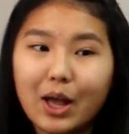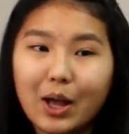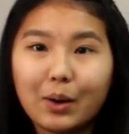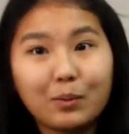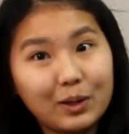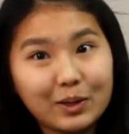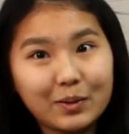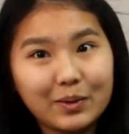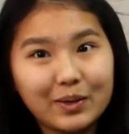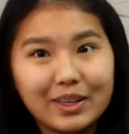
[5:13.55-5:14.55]
a really
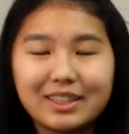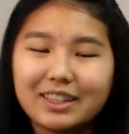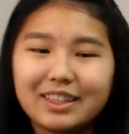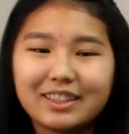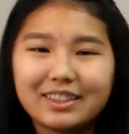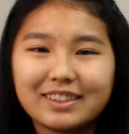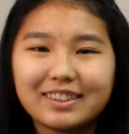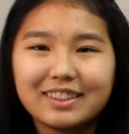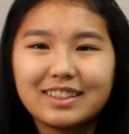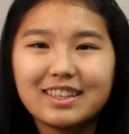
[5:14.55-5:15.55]
cool, it's a
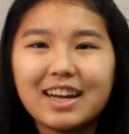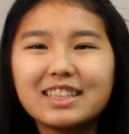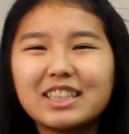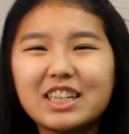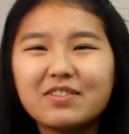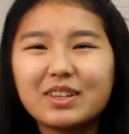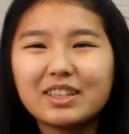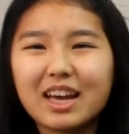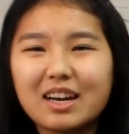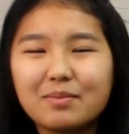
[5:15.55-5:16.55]
nice achievement
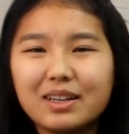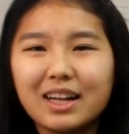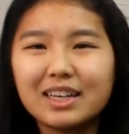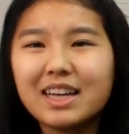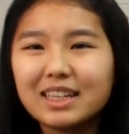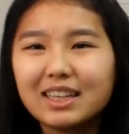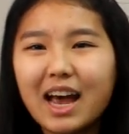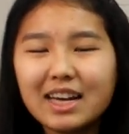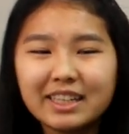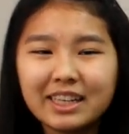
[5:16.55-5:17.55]
to kind of be like, yes,
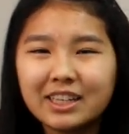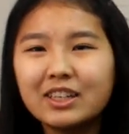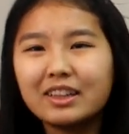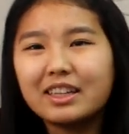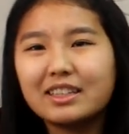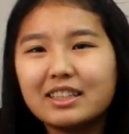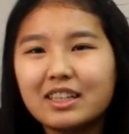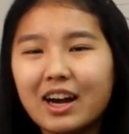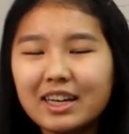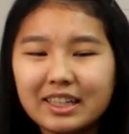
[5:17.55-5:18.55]
I did good this
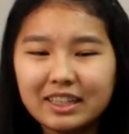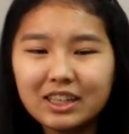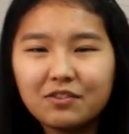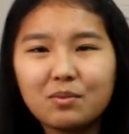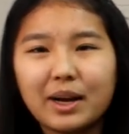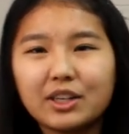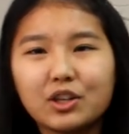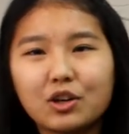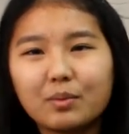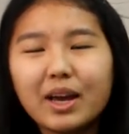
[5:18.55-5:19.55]
year, I did good for my
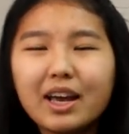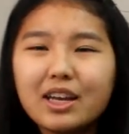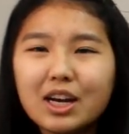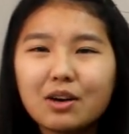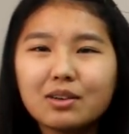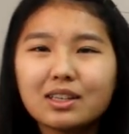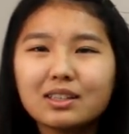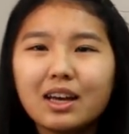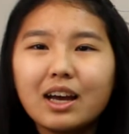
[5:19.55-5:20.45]
term, you know, because